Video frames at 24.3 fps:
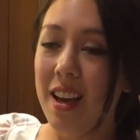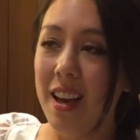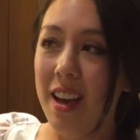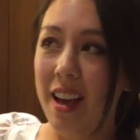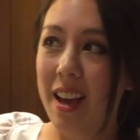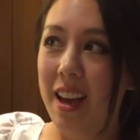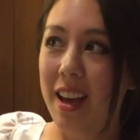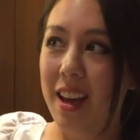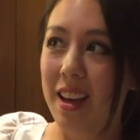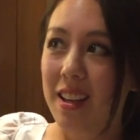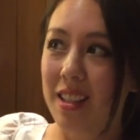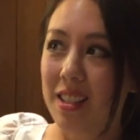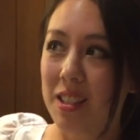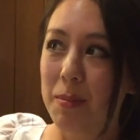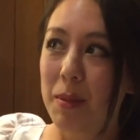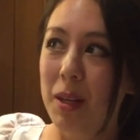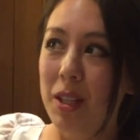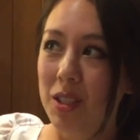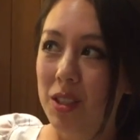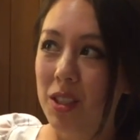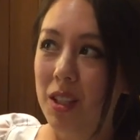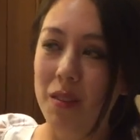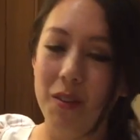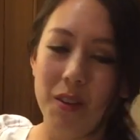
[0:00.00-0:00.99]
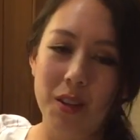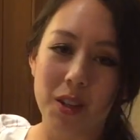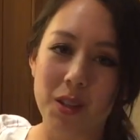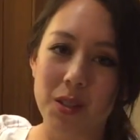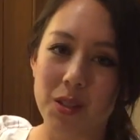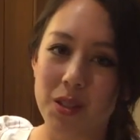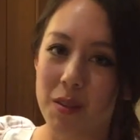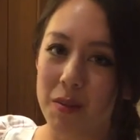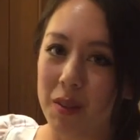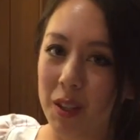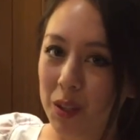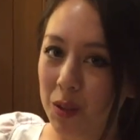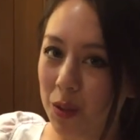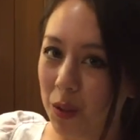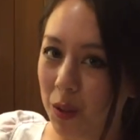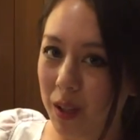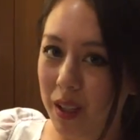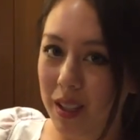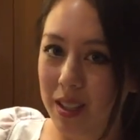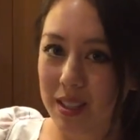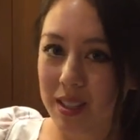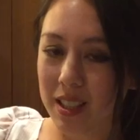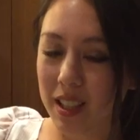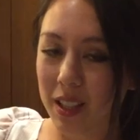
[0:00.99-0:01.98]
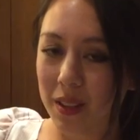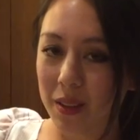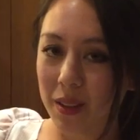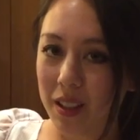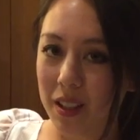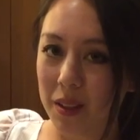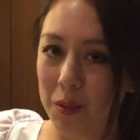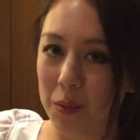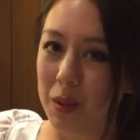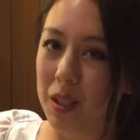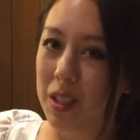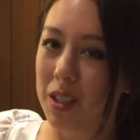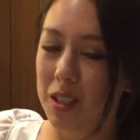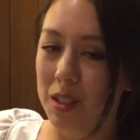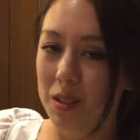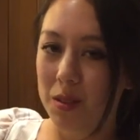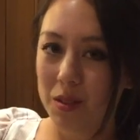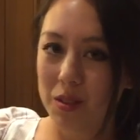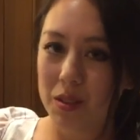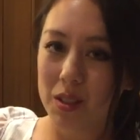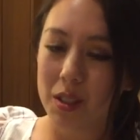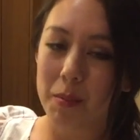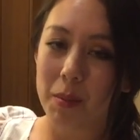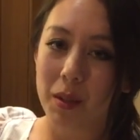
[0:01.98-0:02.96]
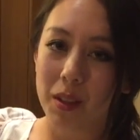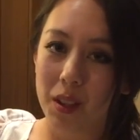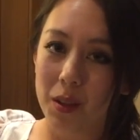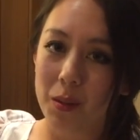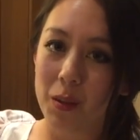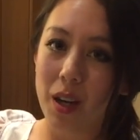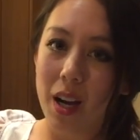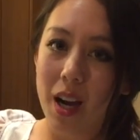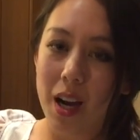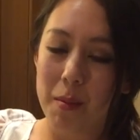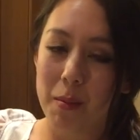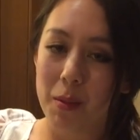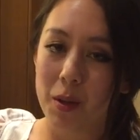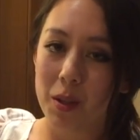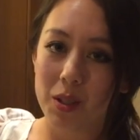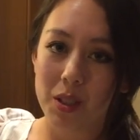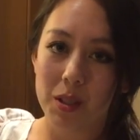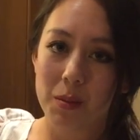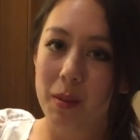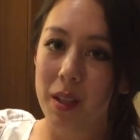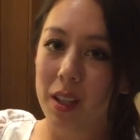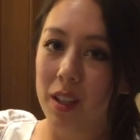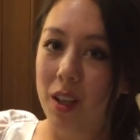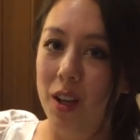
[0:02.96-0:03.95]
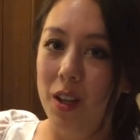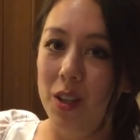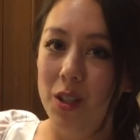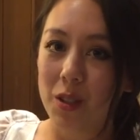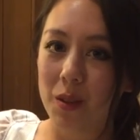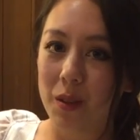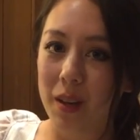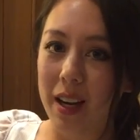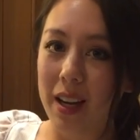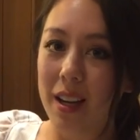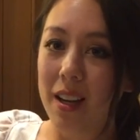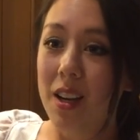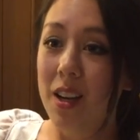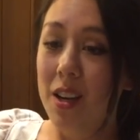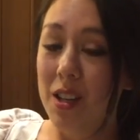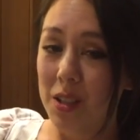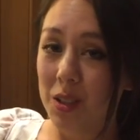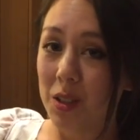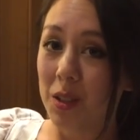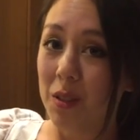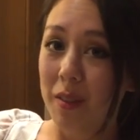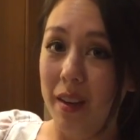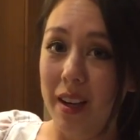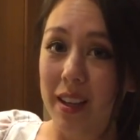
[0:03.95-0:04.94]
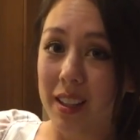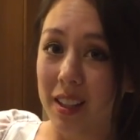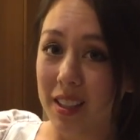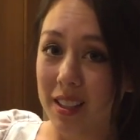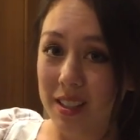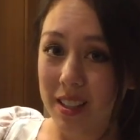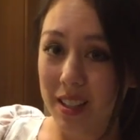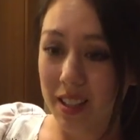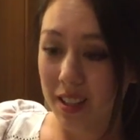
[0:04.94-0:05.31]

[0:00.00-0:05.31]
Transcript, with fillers: and especially if you're used to Victoria's Secret, which is typically where I purchase my lingerie, you'll find these